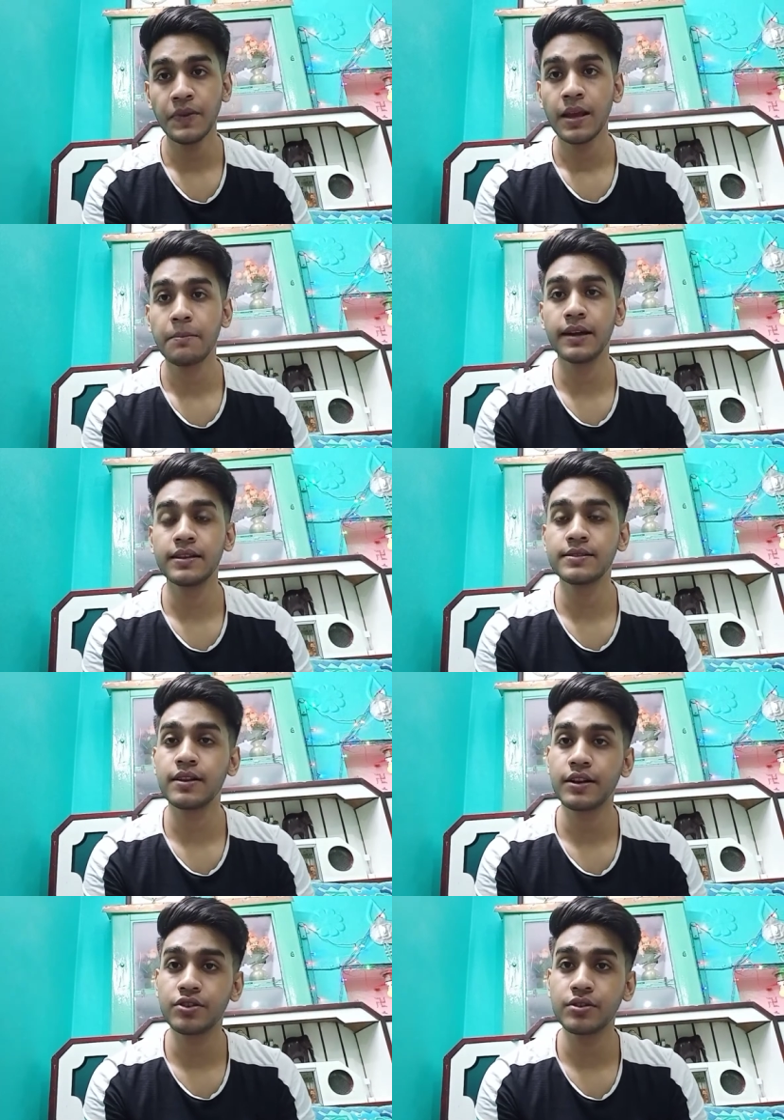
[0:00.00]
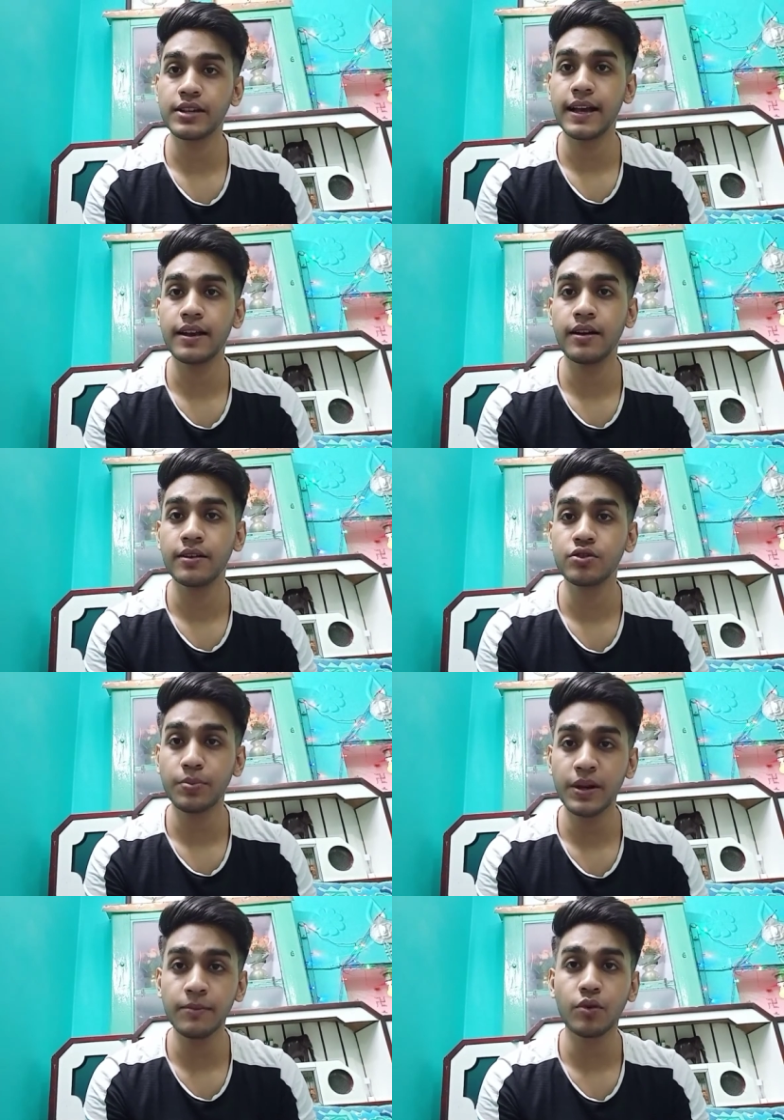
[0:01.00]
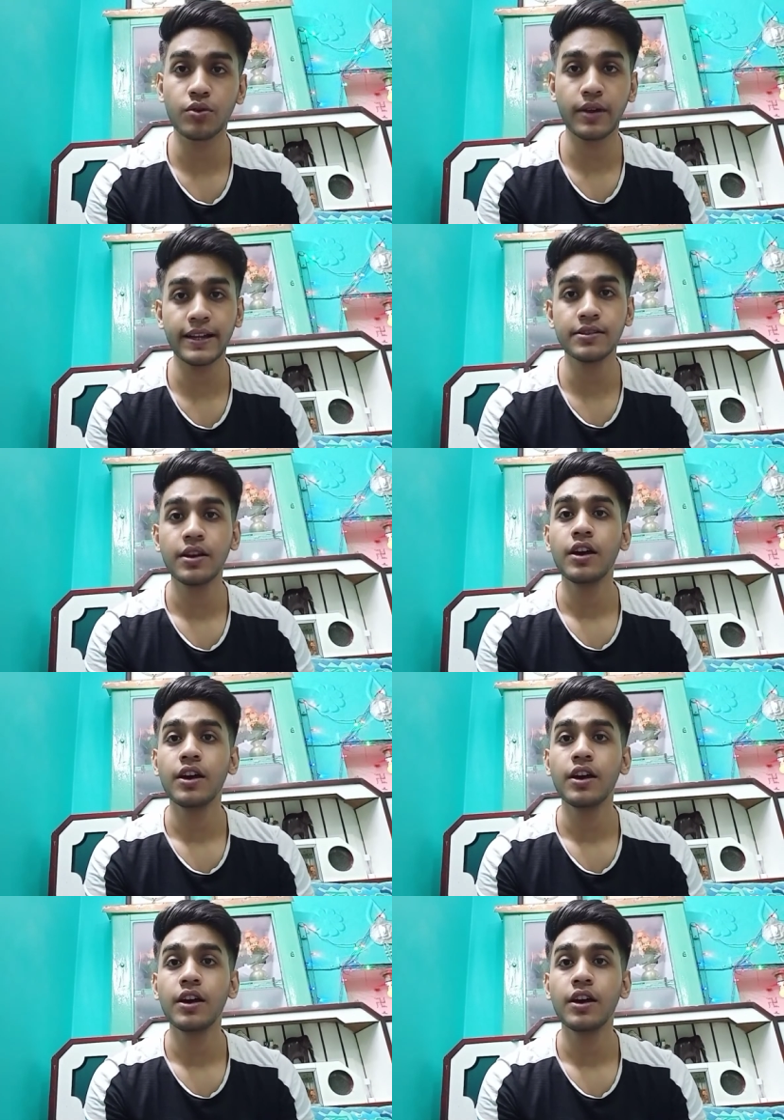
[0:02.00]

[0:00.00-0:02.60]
By this direction, Supreme Court writes